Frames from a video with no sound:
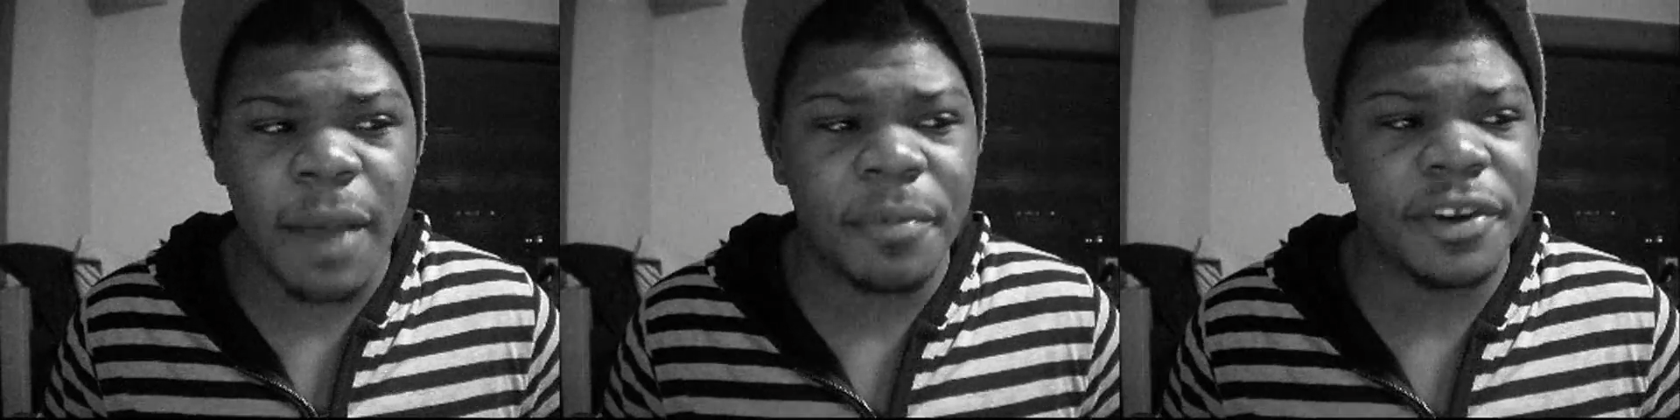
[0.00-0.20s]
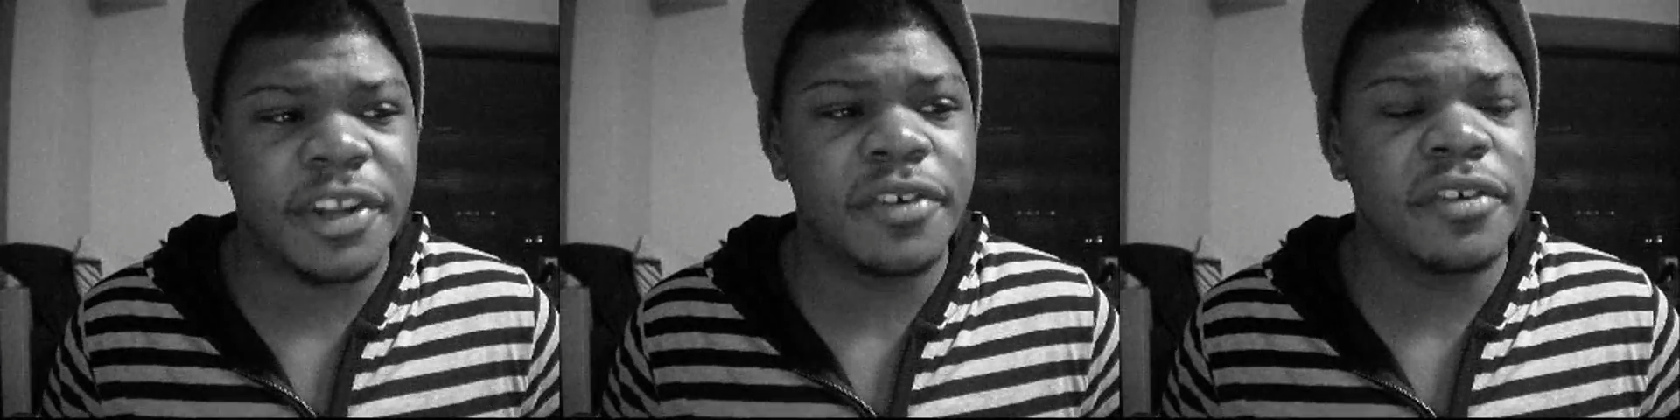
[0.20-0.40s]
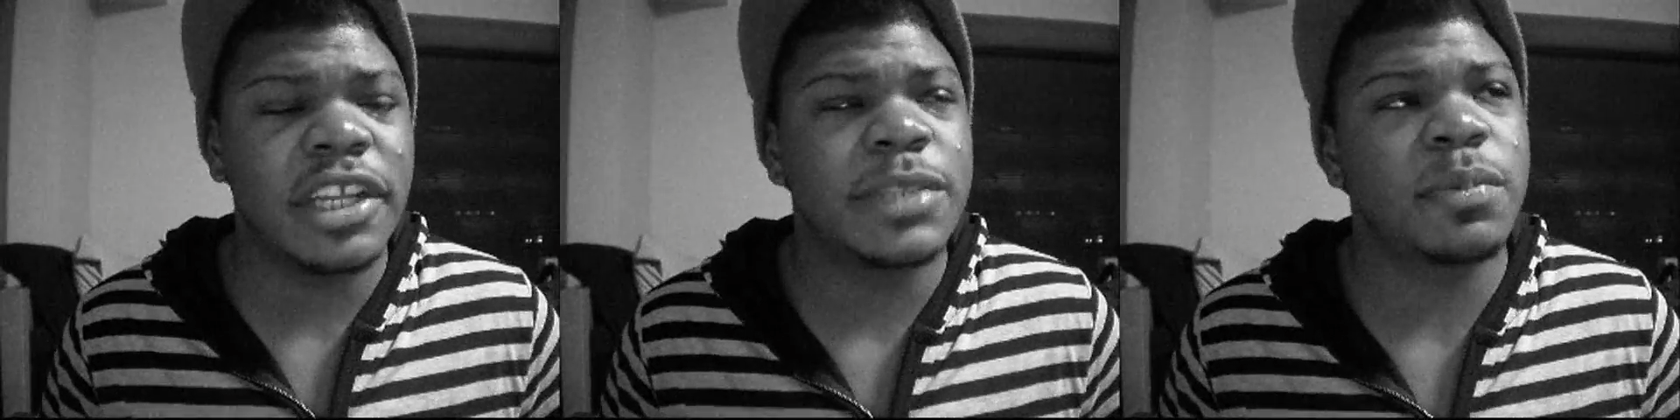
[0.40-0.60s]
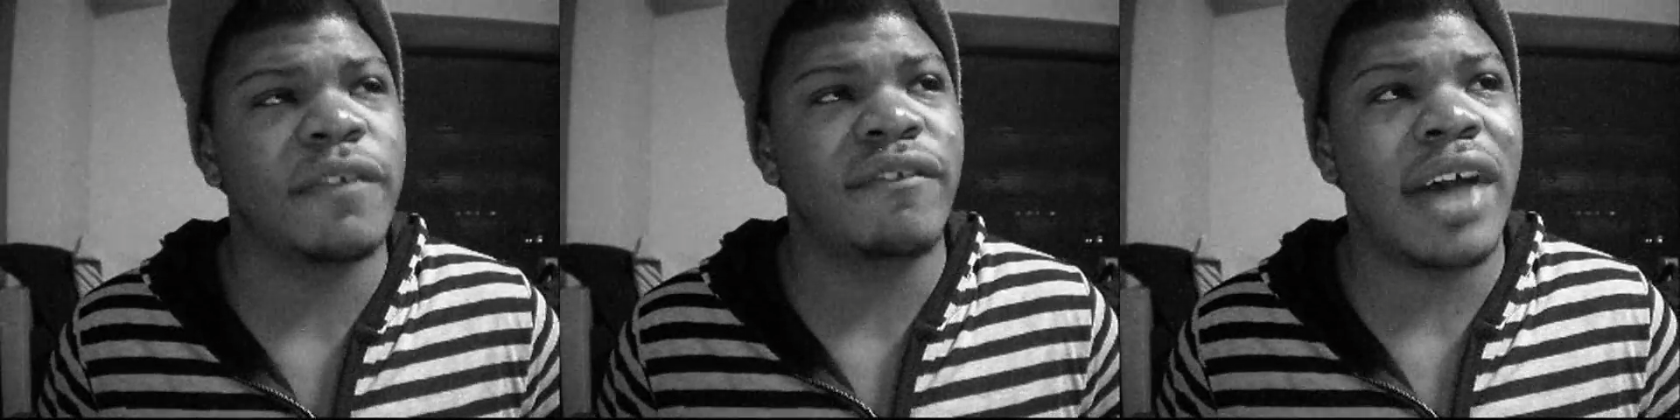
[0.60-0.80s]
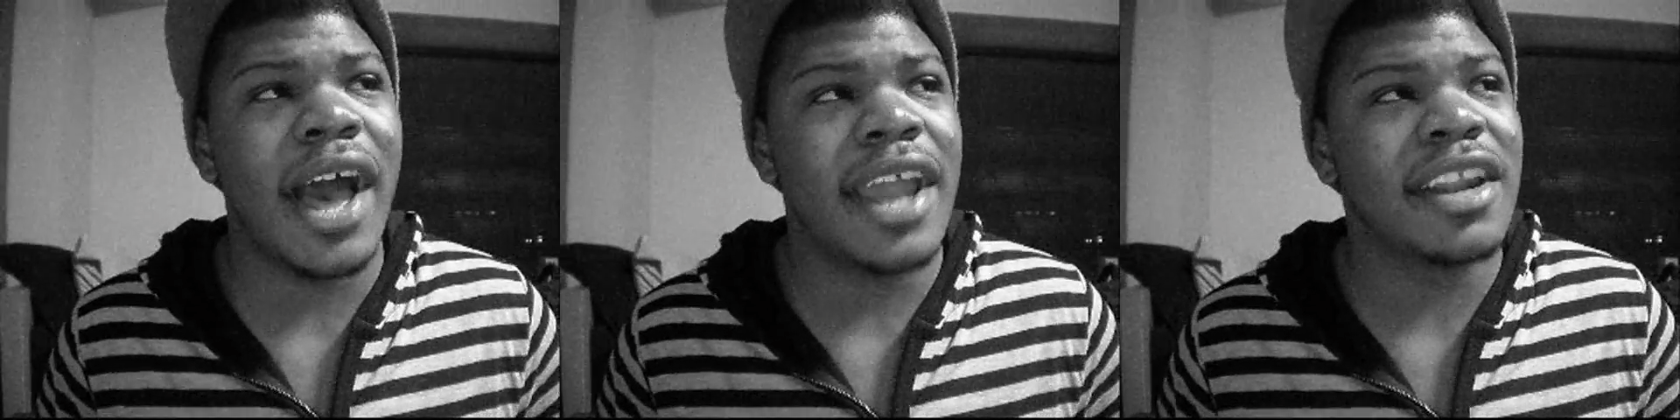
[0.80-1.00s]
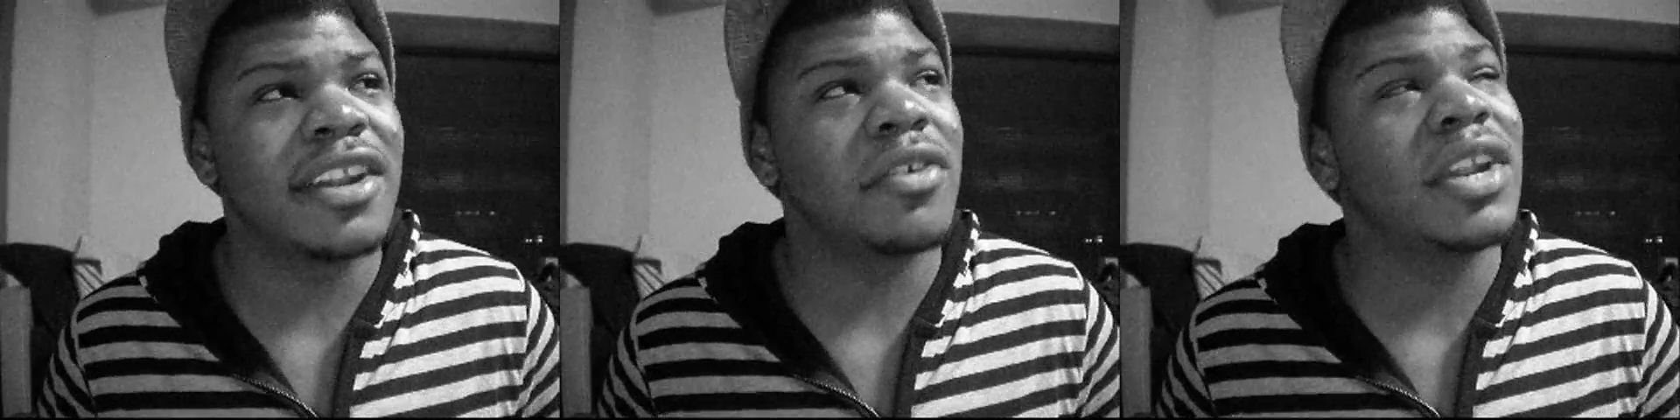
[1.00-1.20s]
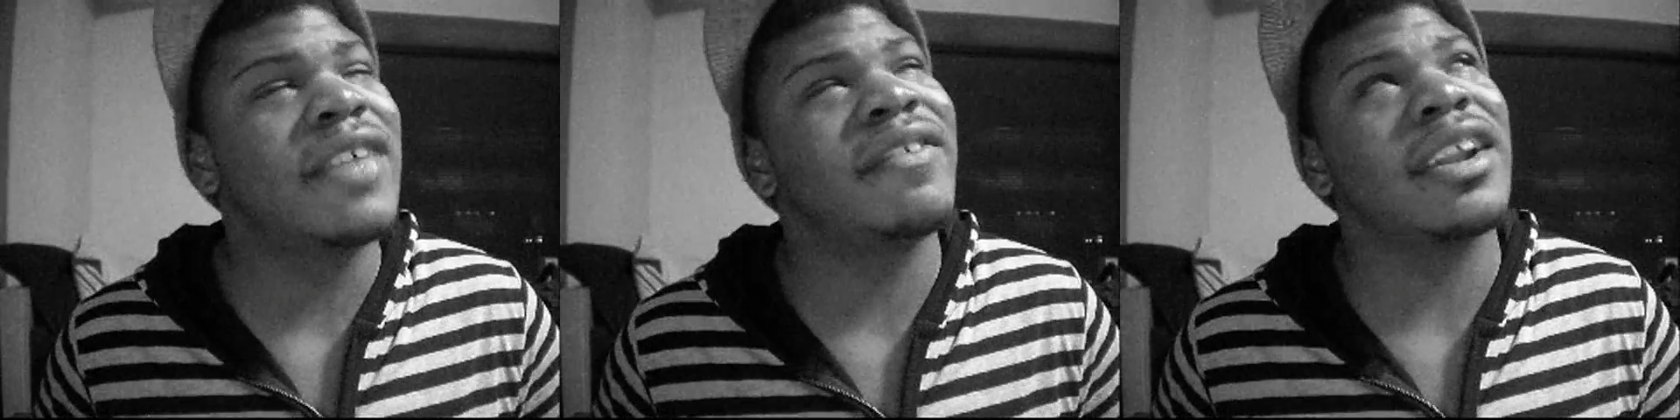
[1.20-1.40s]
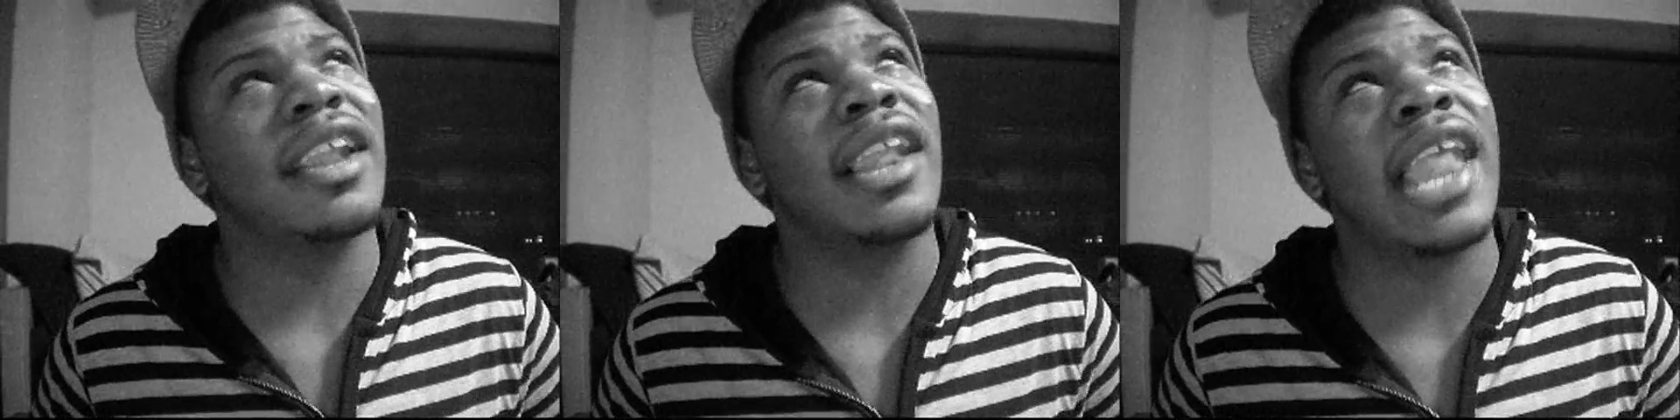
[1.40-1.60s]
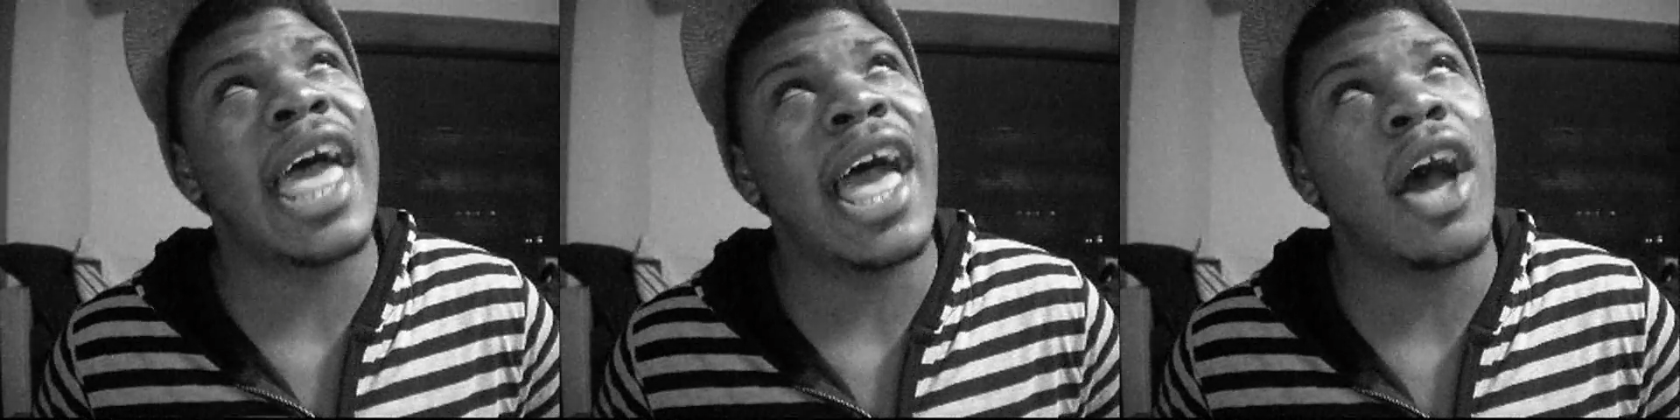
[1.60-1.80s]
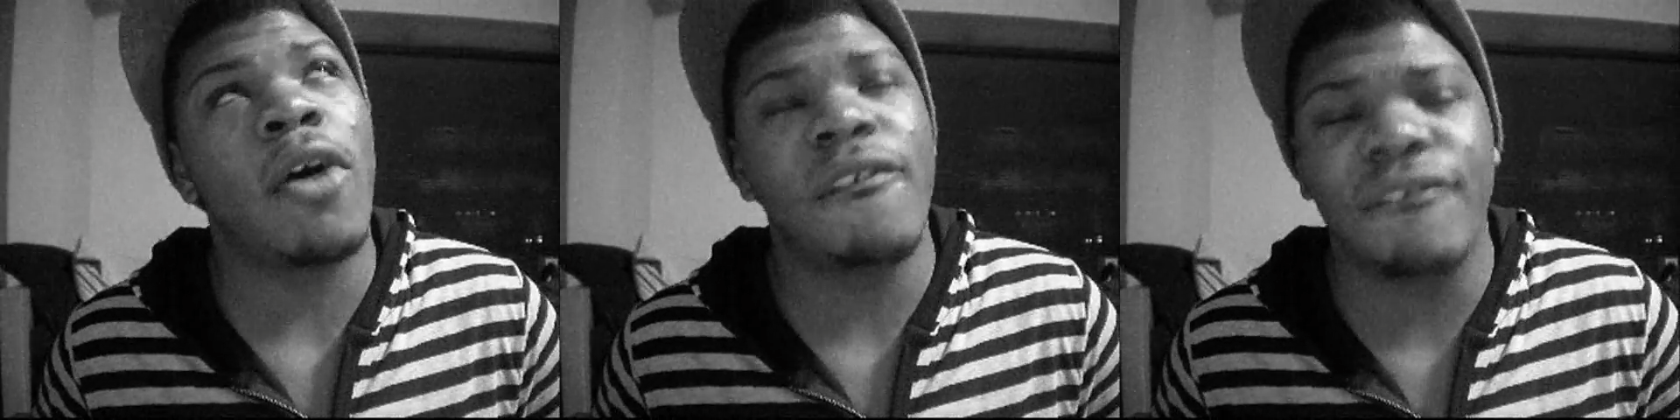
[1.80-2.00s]
opportunities provided don't even
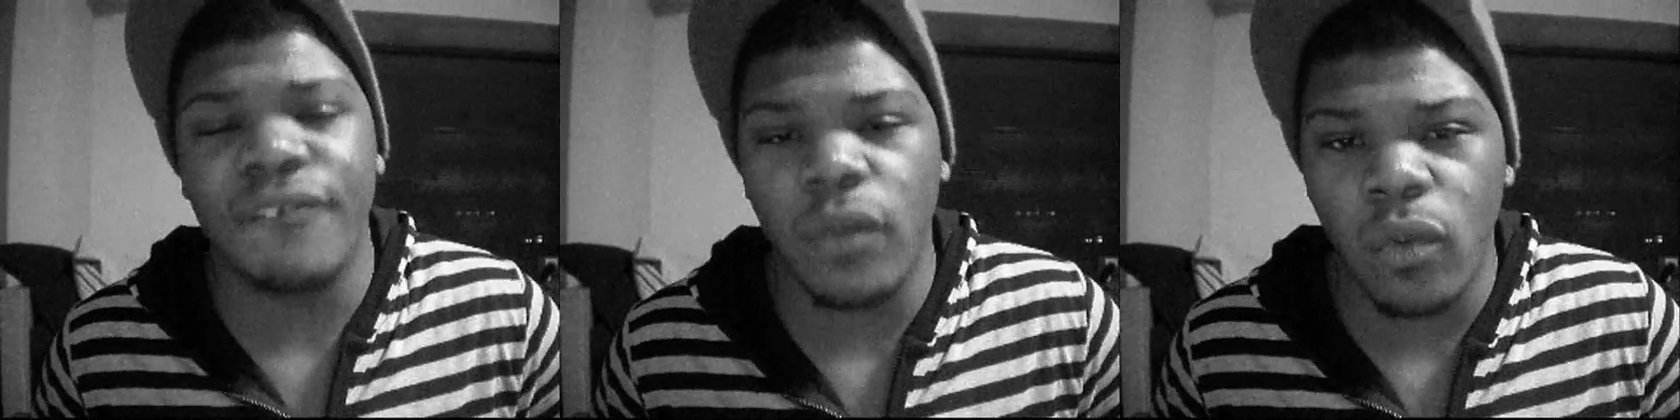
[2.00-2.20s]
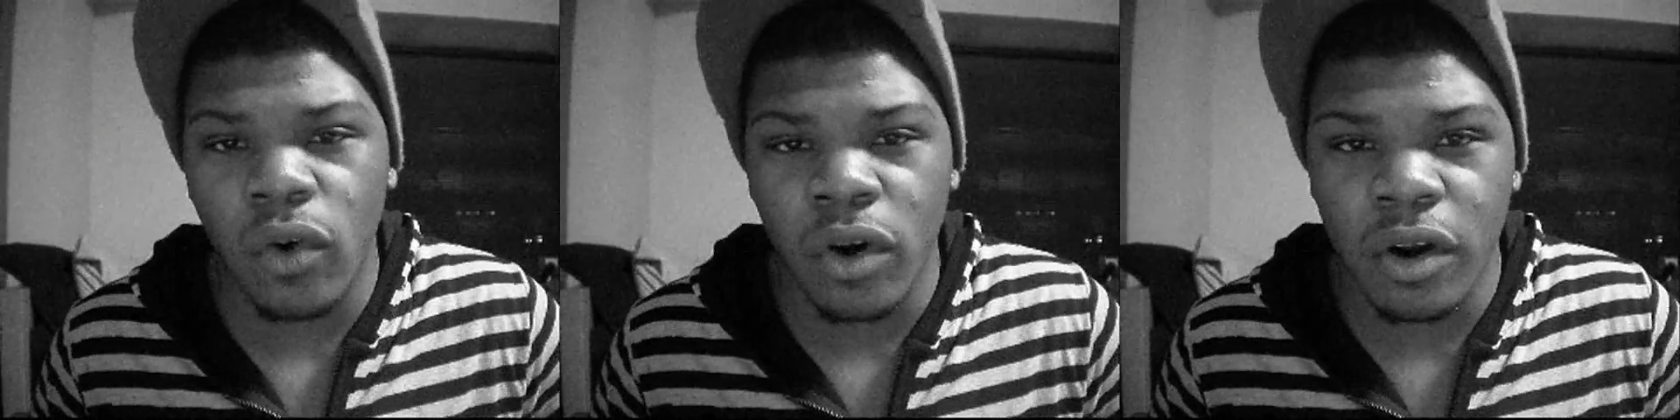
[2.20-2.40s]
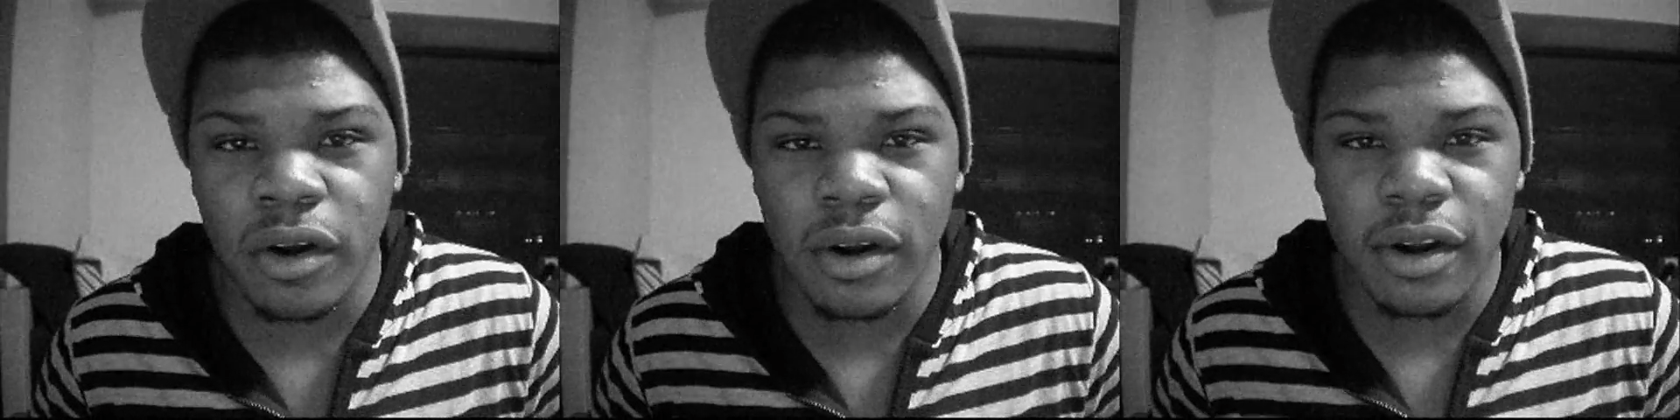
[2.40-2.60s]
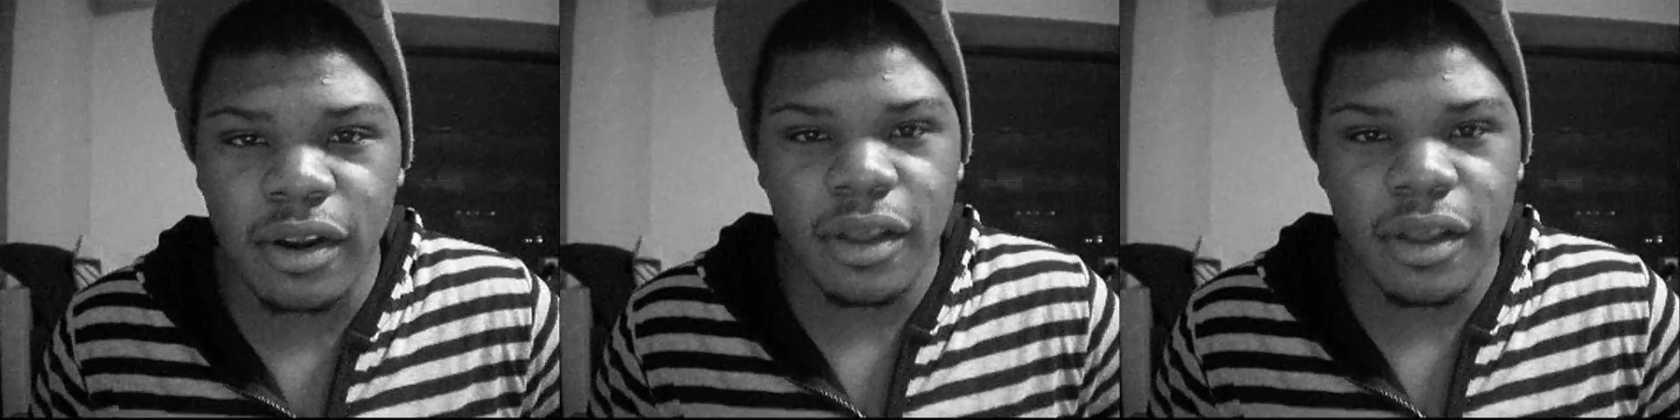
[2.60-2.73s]
allow for